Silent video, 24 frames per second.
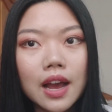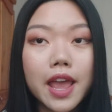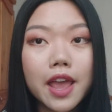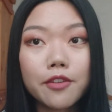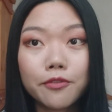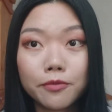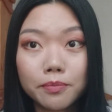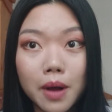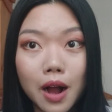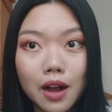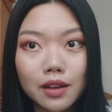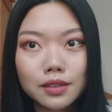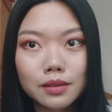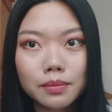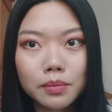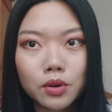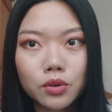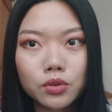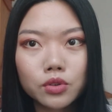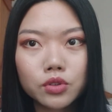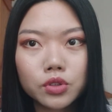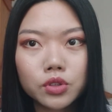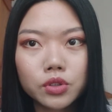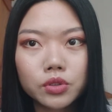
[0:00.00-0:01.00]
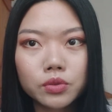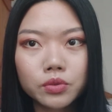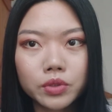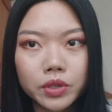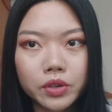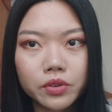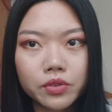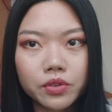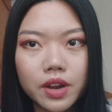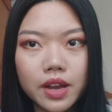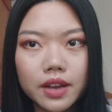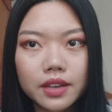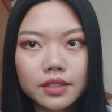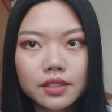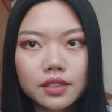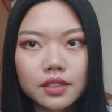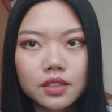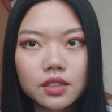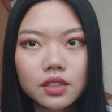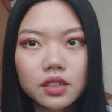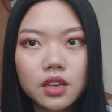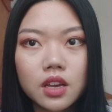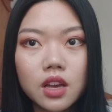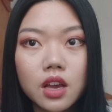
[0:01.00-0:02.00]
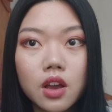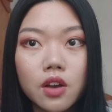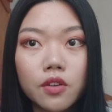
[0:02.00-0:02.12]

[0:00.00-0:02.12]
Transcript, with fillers: If possible, do request